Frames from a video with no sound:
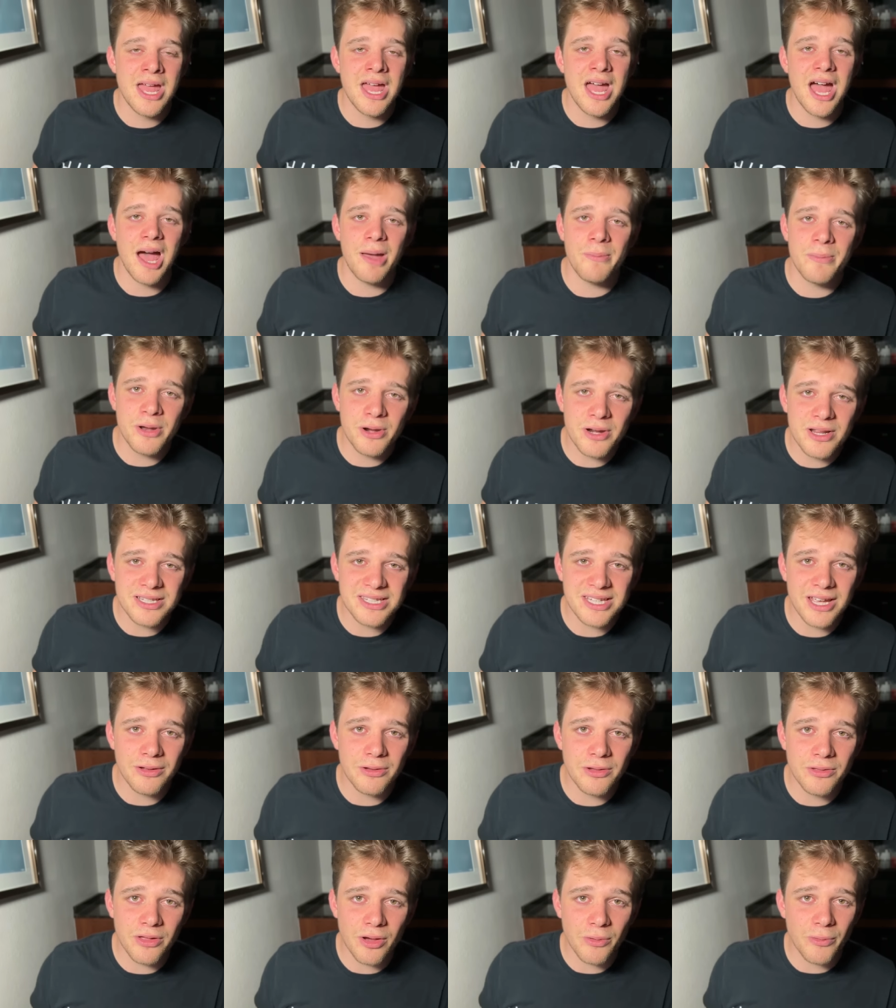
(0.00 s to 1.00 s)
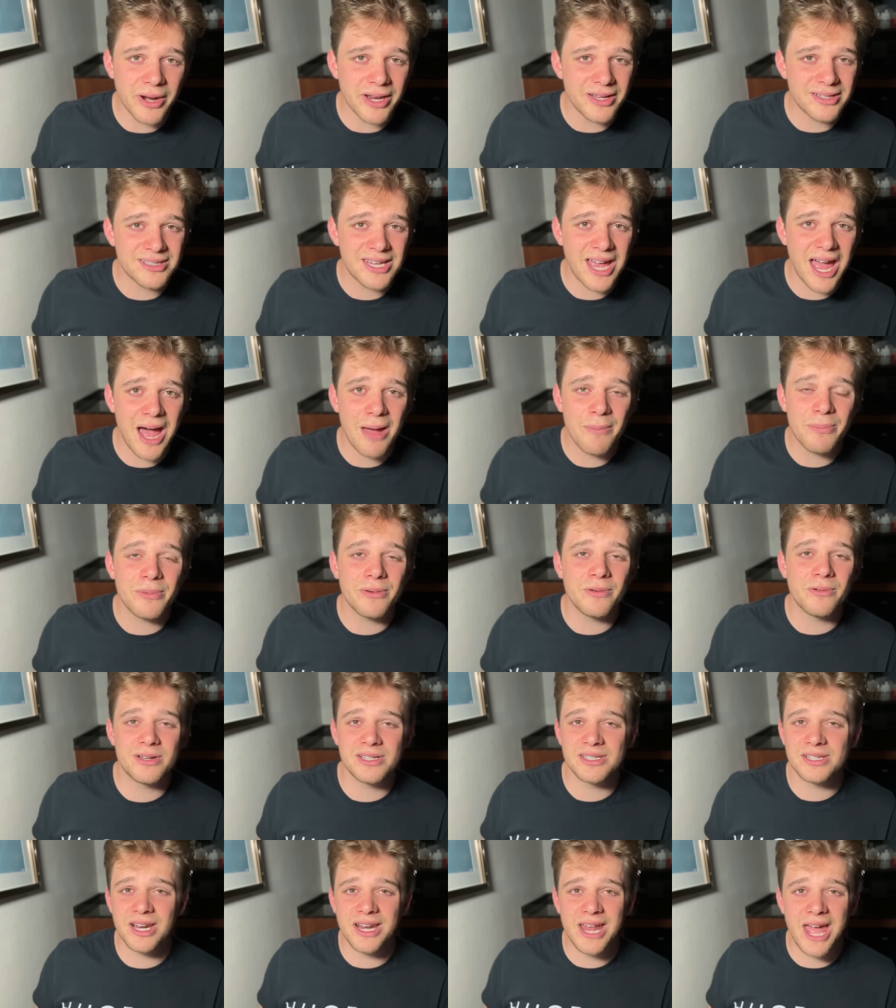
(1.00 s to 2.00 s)
I'm here to tell you, though, what is hap- what
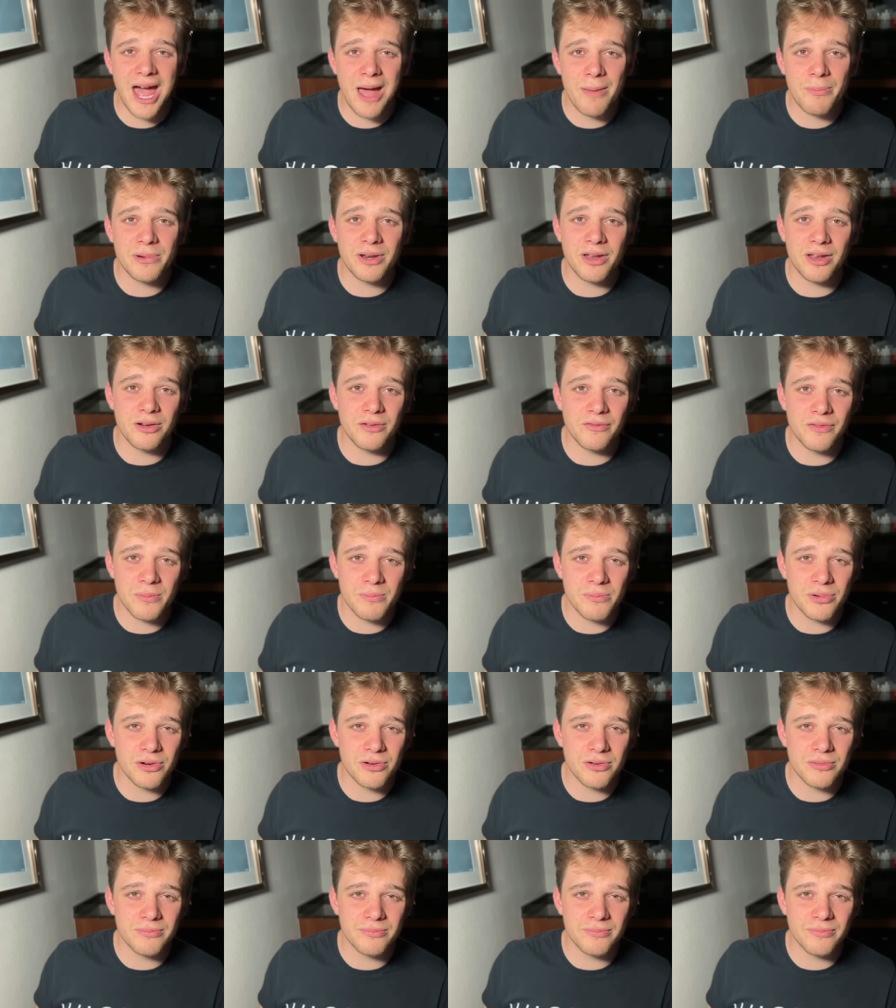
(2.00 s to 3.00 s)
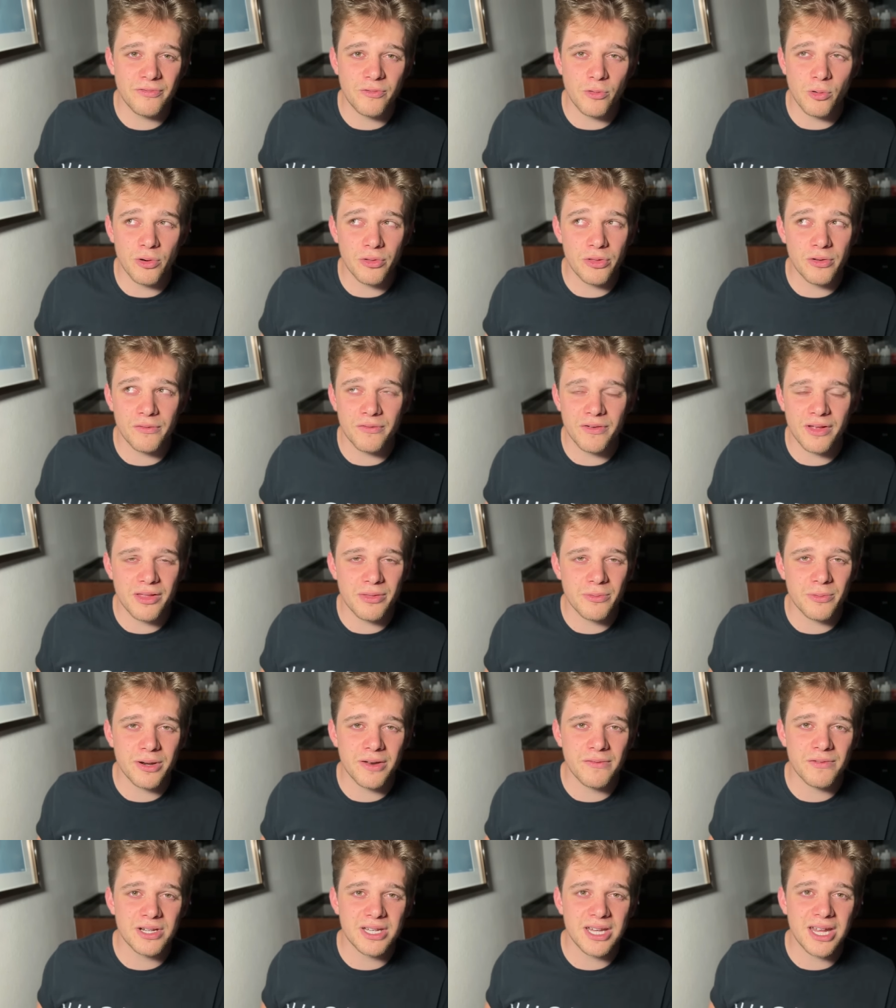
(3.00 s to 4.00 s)
is going to happen on November fourth or fifth,
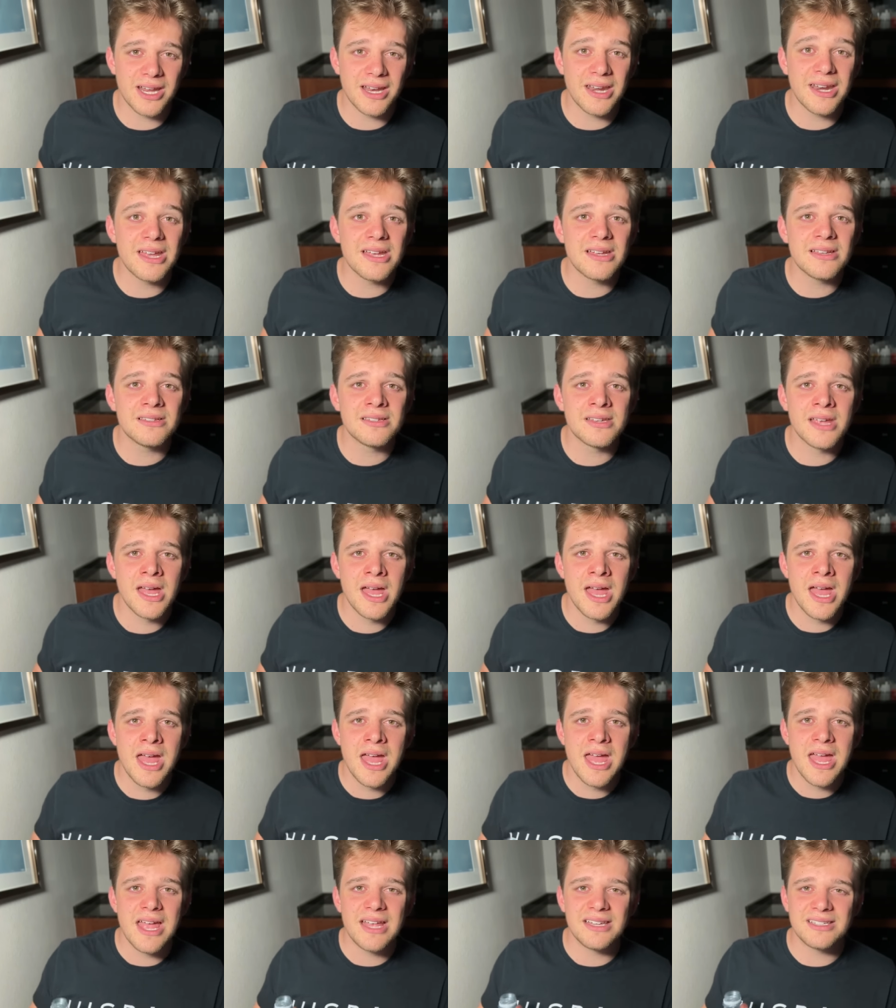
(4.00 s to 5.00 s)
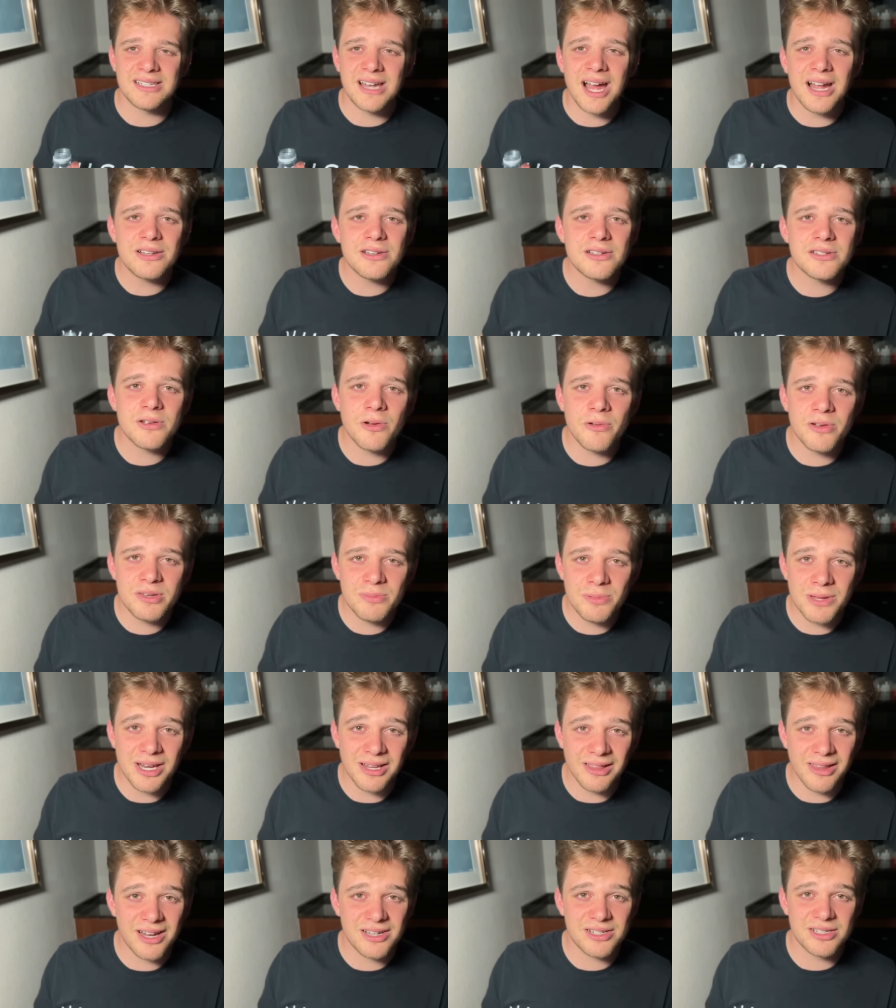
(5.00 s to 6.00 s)
whatever day it is, is not just going to be an
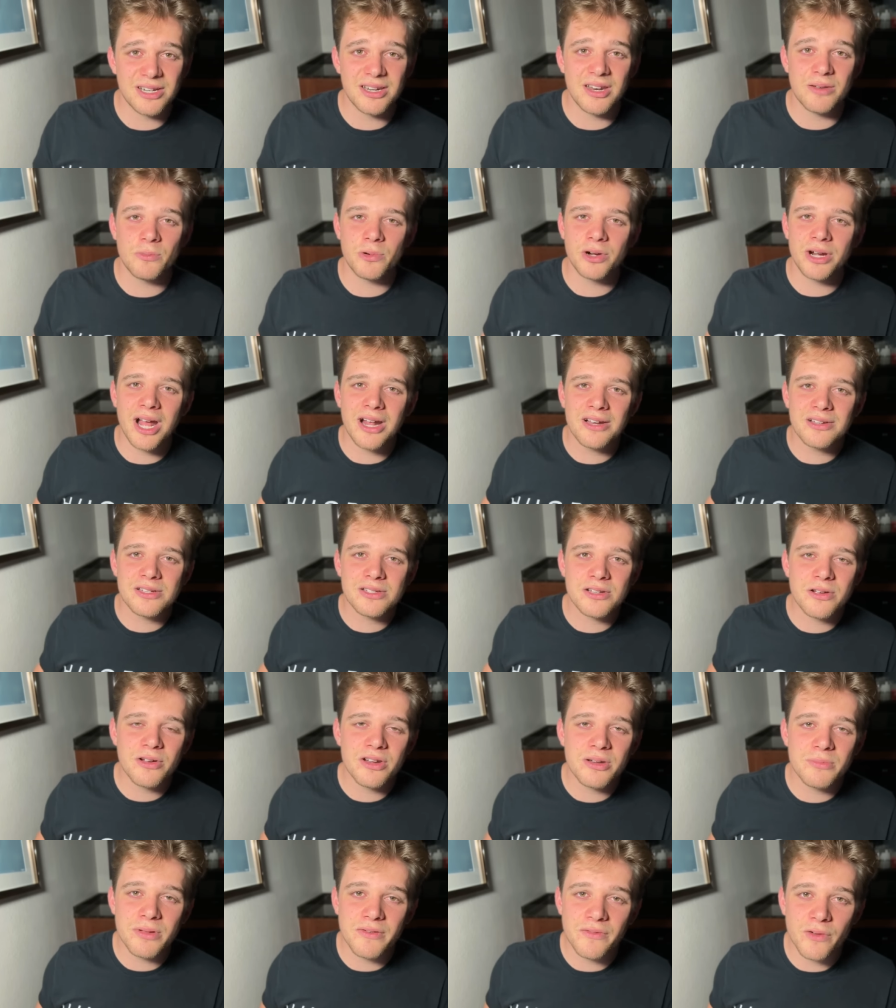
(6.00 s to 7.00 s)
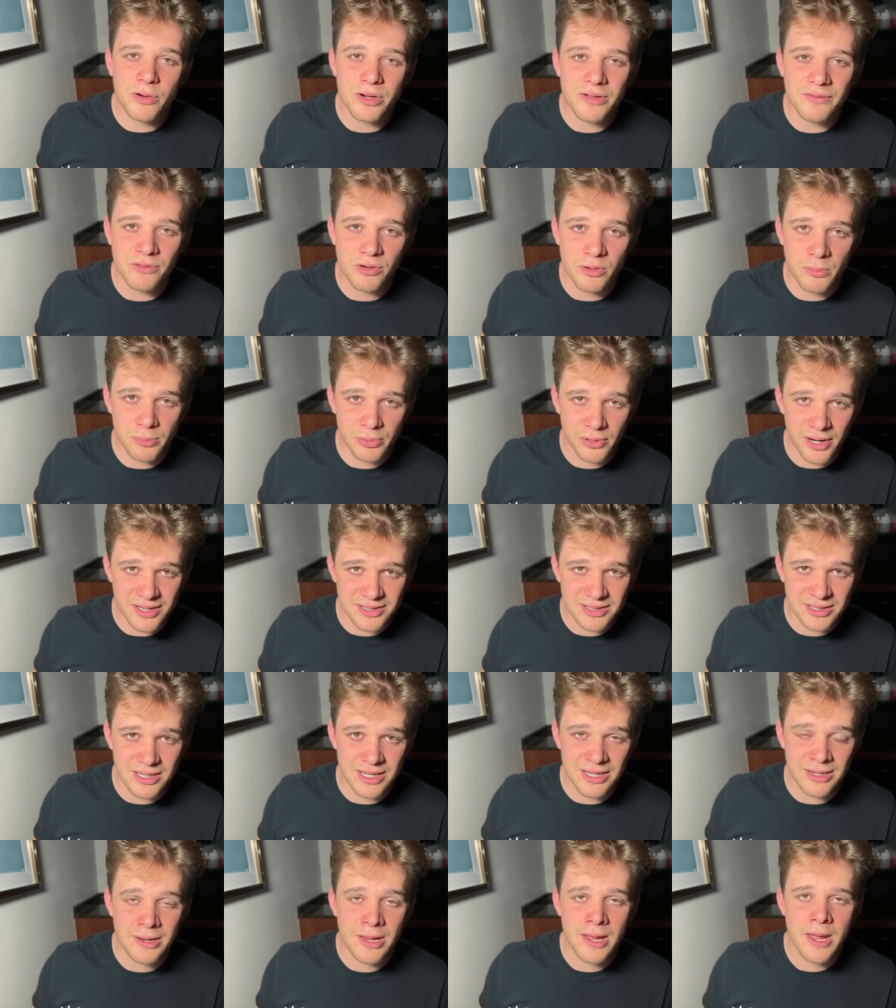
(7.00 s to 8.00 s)
election, and we're not just going to be voting for a
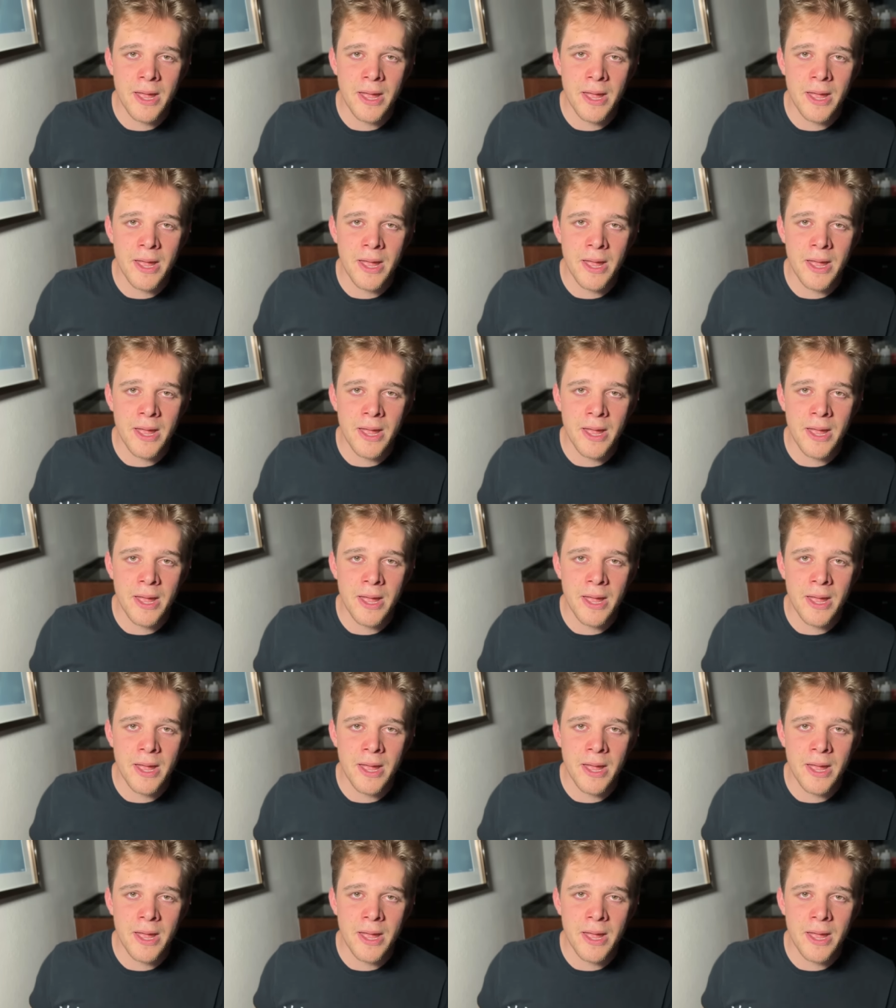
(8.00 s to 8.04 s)
president.